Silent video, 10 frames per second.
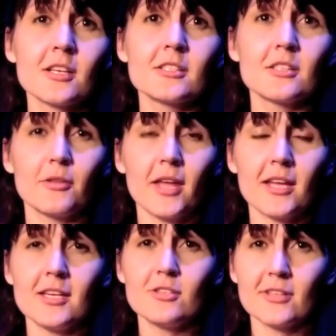so that
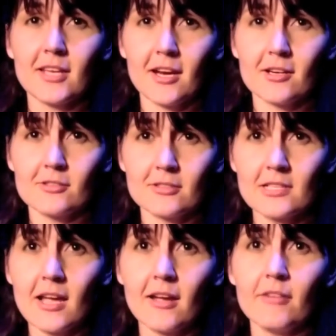each of the characters
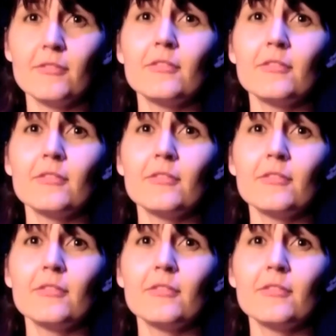have